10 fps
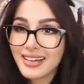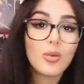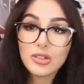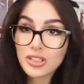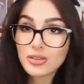
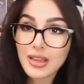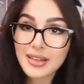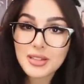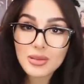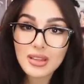Would you
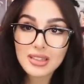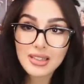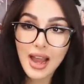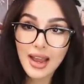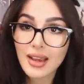dance with this
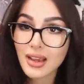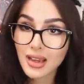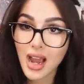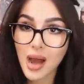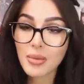guy?
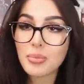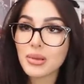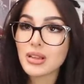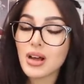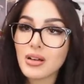Comment
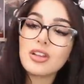below.